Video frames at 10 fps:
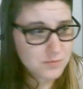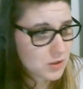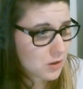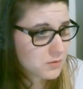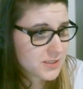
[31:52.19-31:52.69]

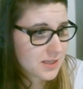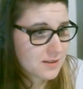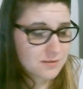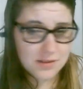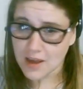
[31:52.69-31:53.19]
Go sit
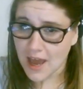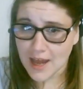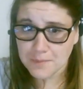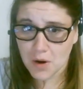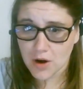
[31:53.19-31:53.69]
at a
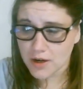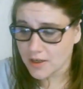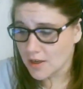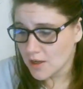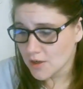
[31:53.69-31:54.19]
park,
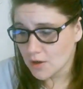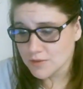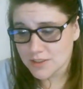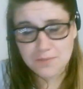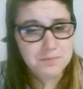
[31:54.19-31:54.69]
go
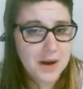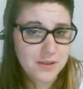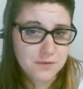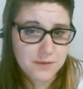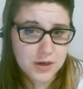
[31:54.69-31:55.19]
sit by the
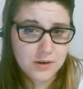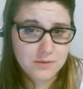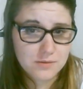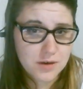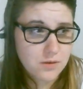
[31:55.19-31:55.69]
river,
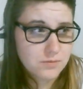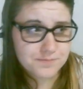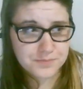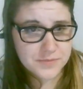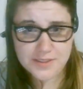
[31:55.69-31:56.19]
go
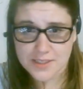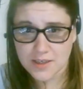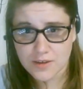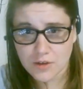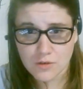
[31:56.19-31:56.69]
sit
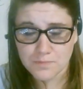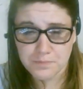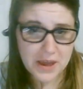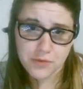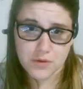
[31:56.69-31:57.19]
in your
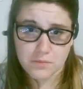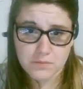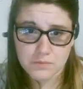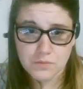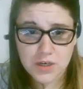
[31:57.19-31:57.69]
bathroom.
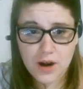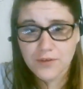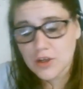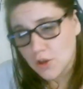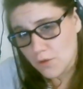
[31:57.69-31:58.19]
Wherever
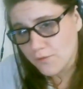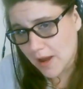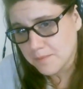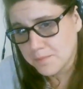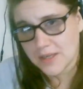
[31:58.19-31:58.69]
you
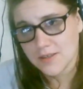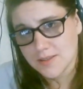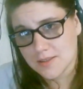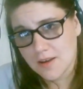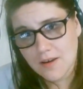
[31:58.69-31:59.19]
find
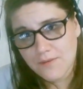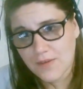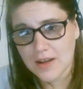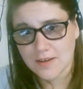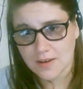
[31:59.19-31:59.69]
peace,
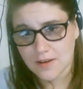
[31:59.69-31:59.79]
find it.